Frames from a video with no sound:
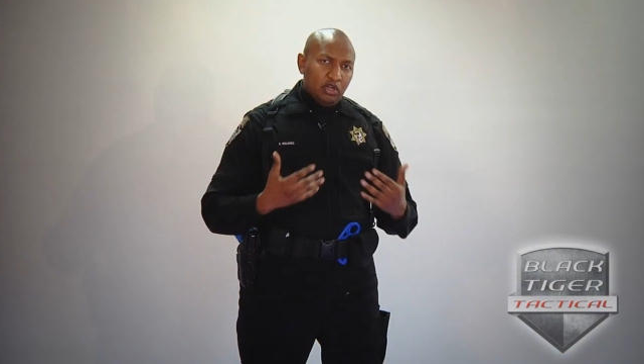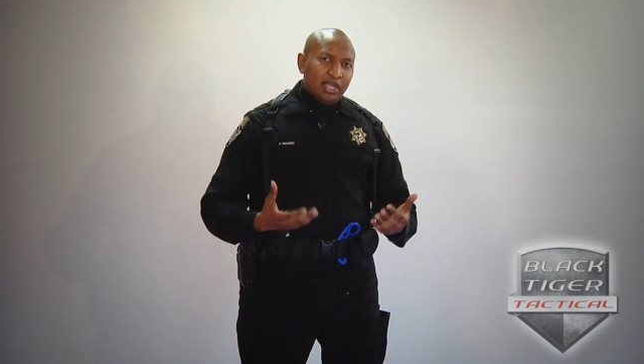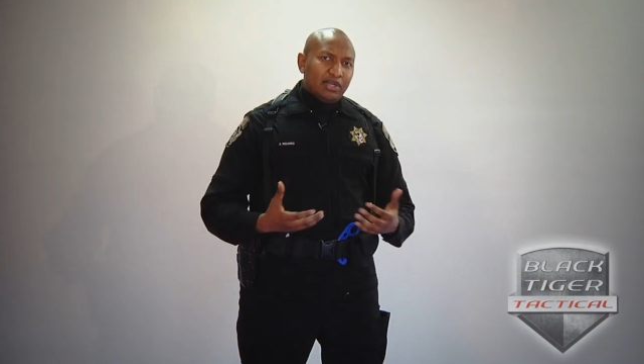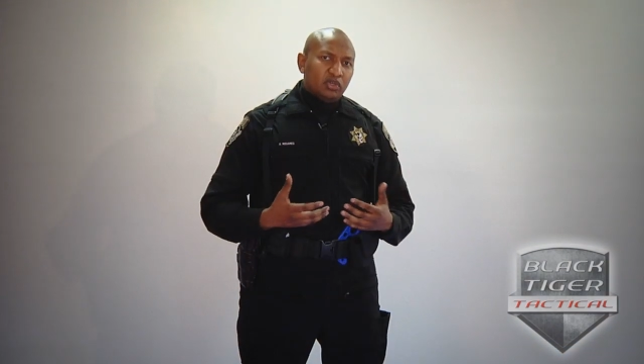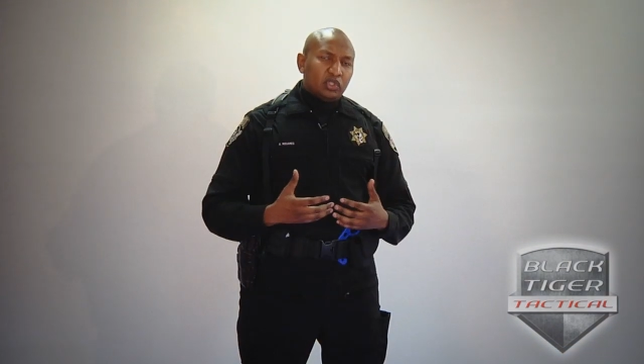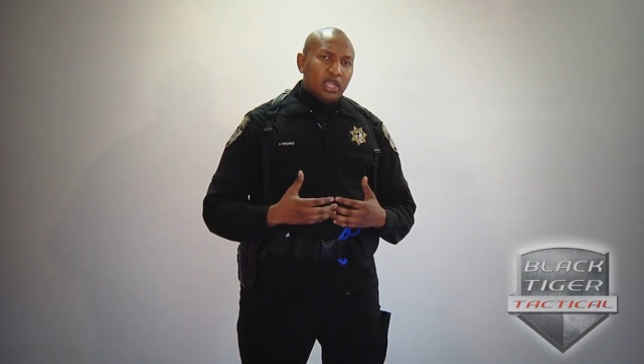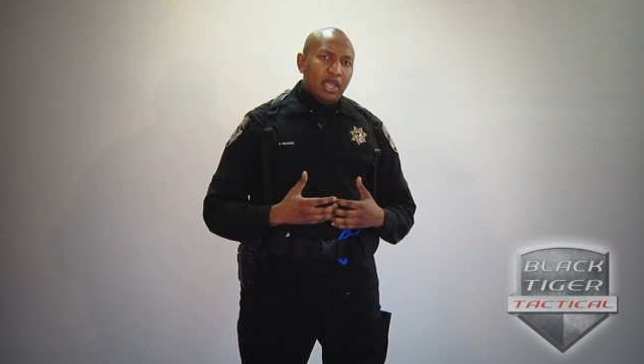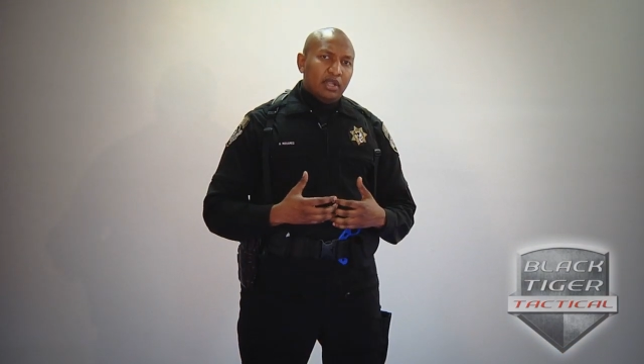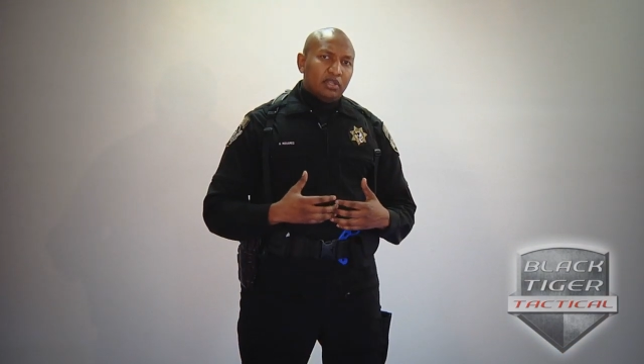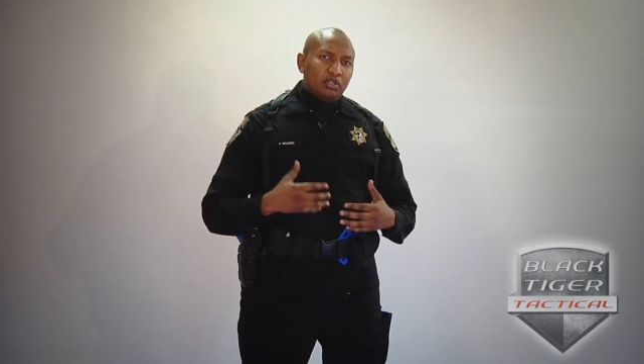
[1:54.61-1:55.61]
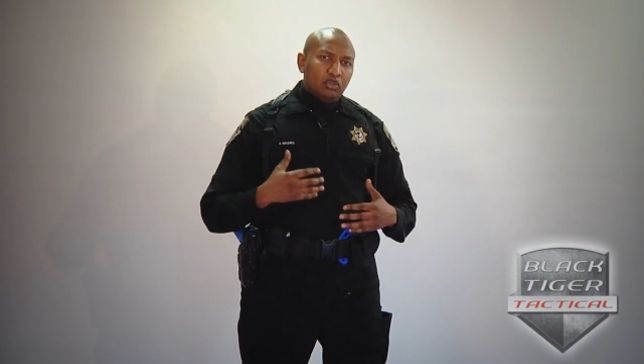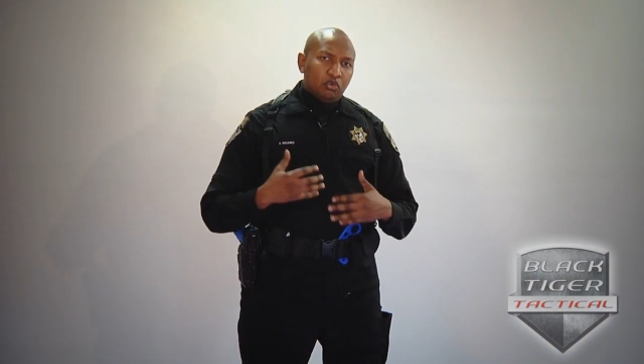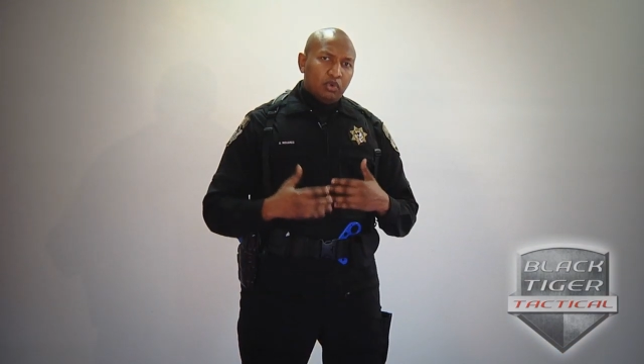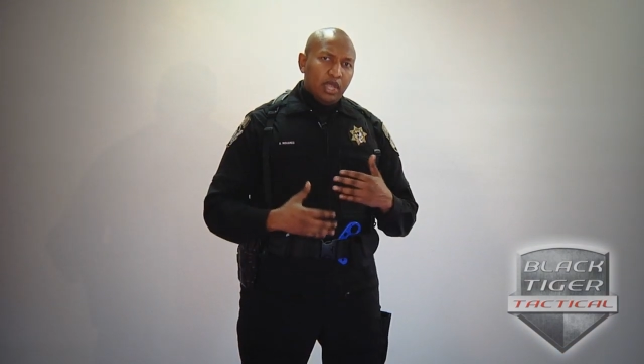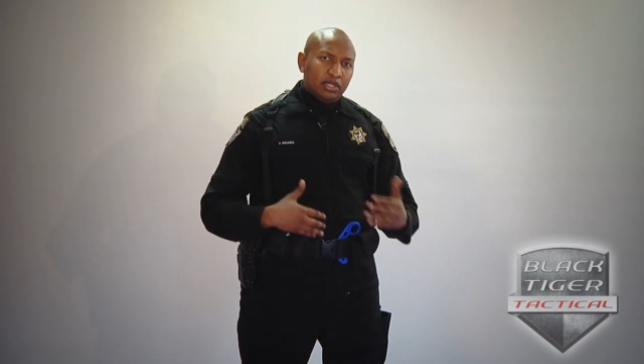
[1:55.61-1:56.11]
need to understand your
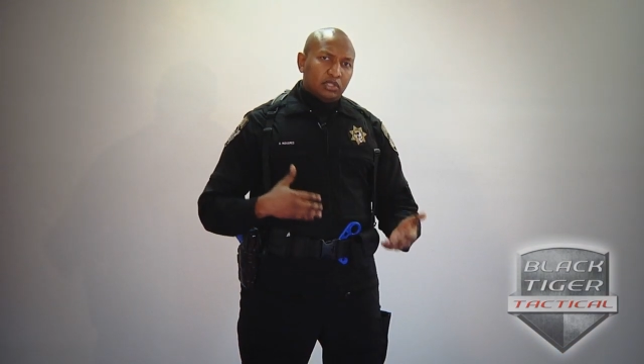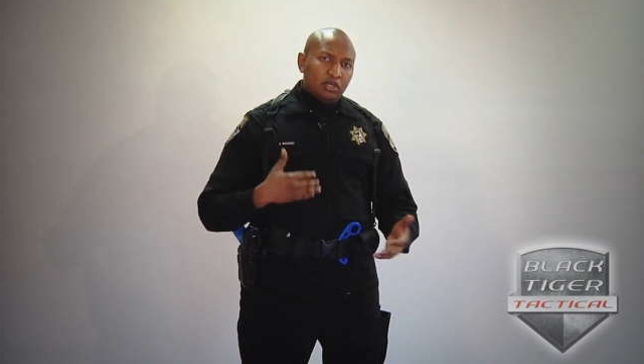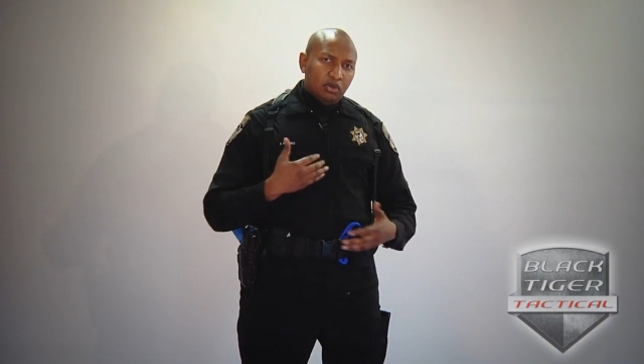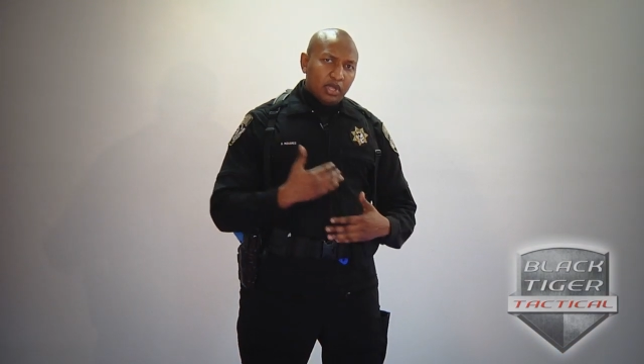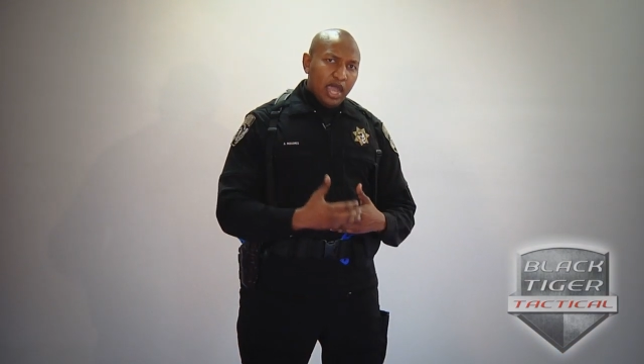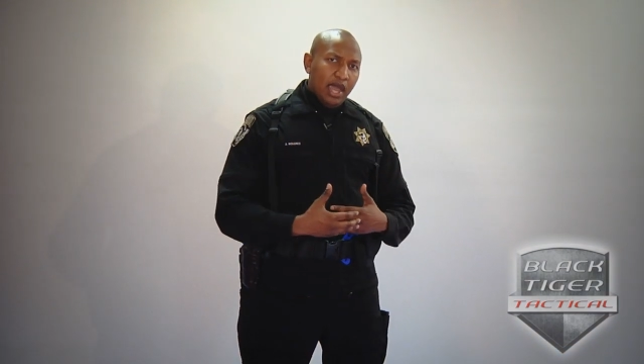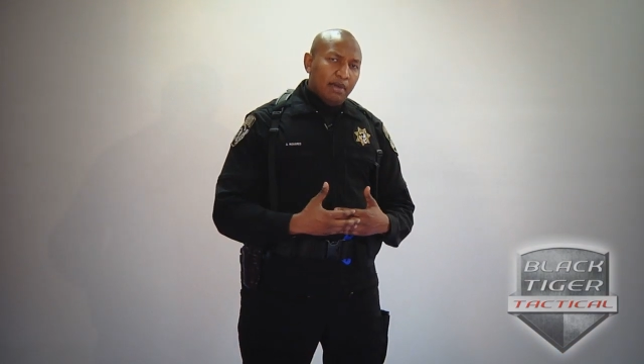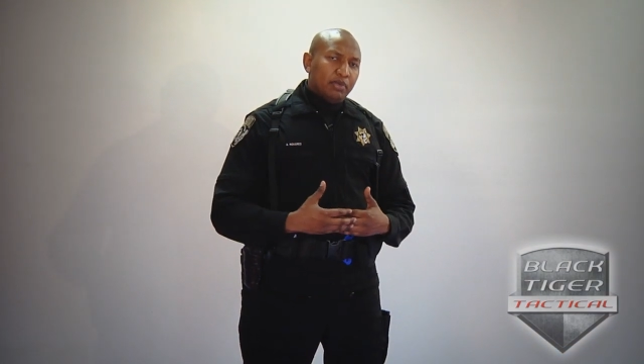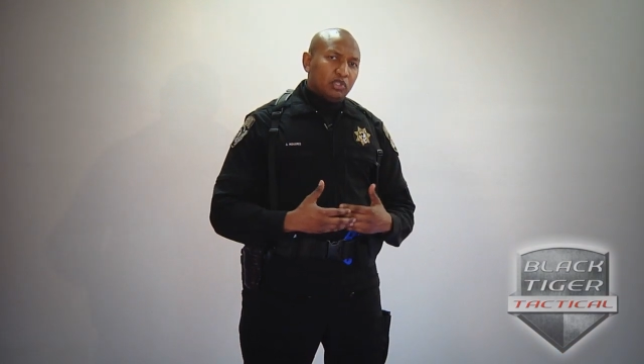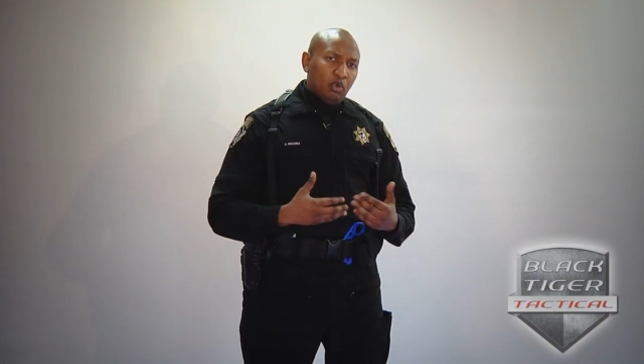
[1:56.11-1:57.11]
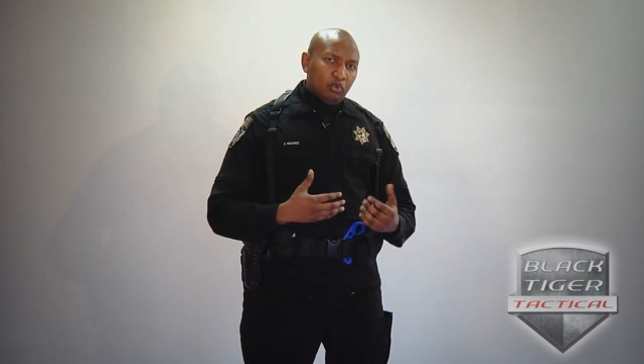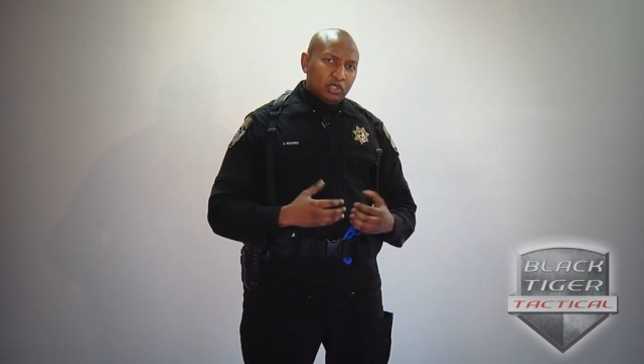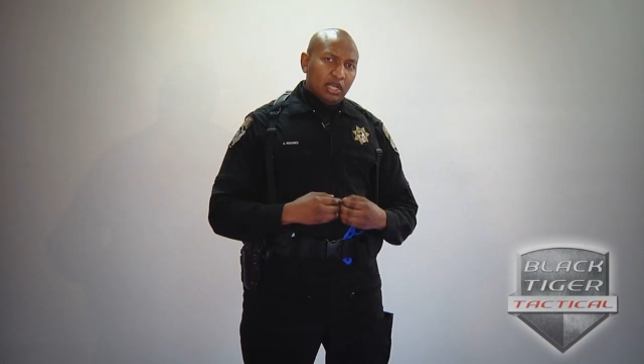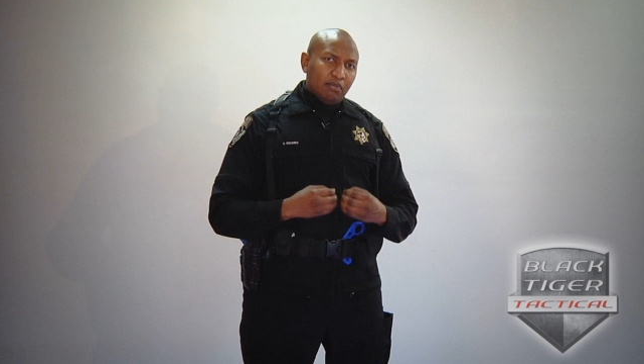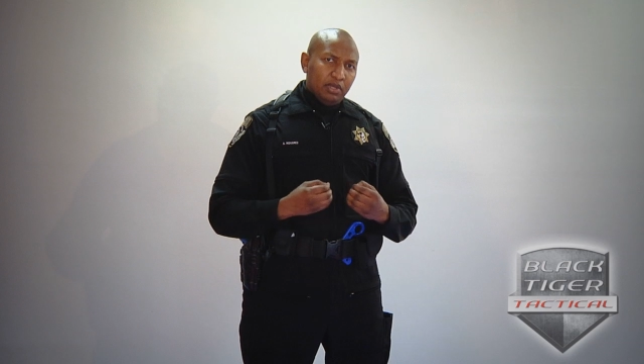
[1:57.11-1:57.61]
reactionary gap is always
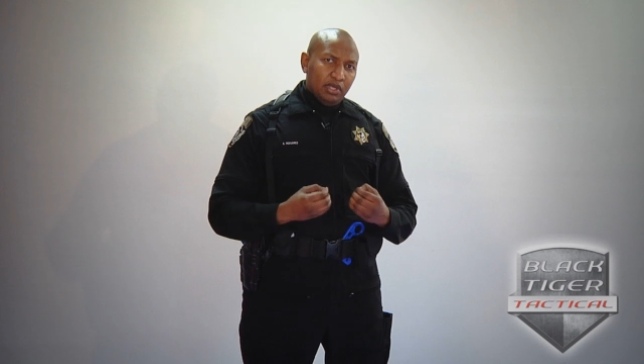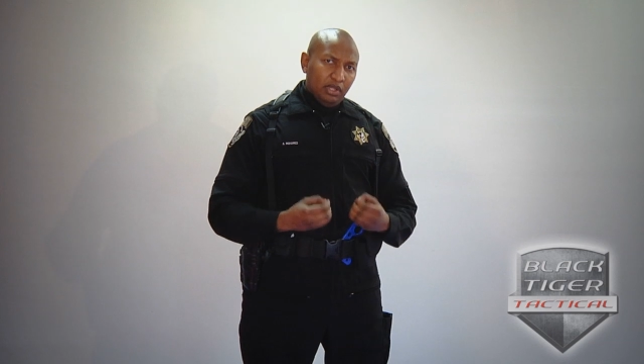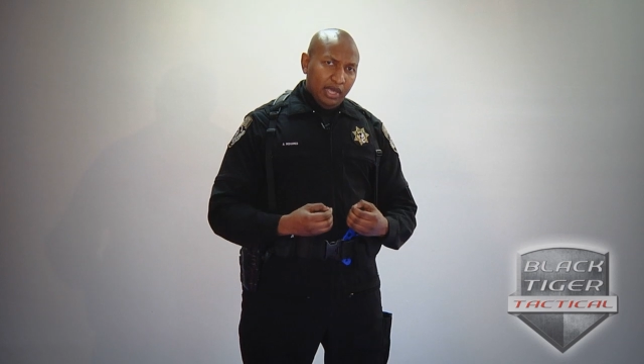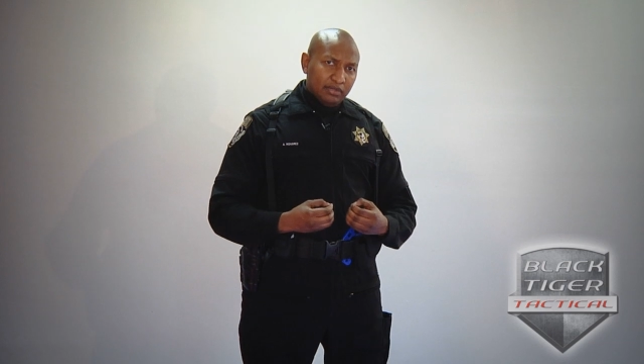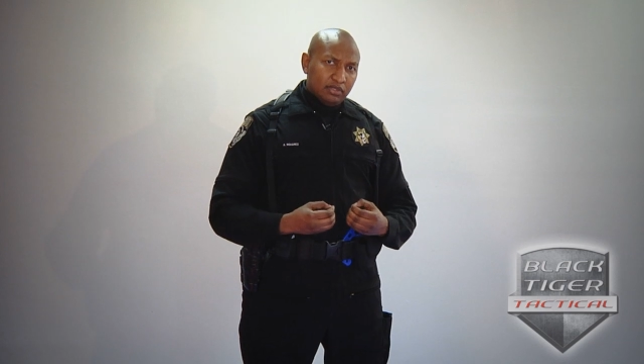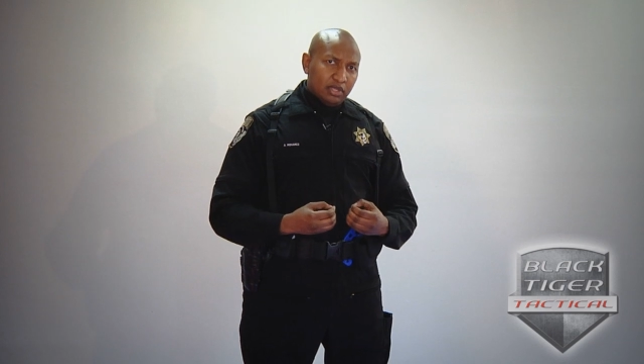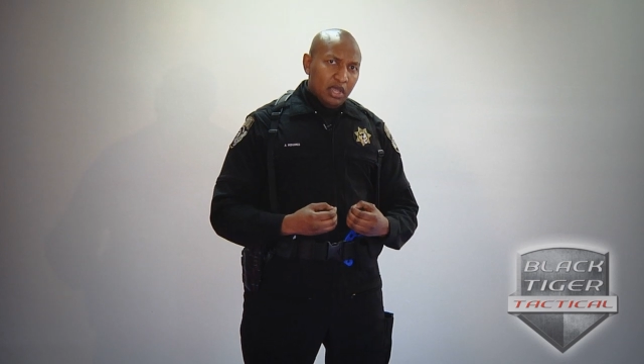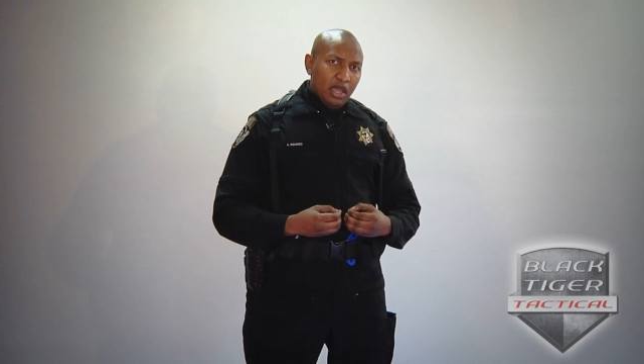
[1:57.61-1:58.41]
going to be less.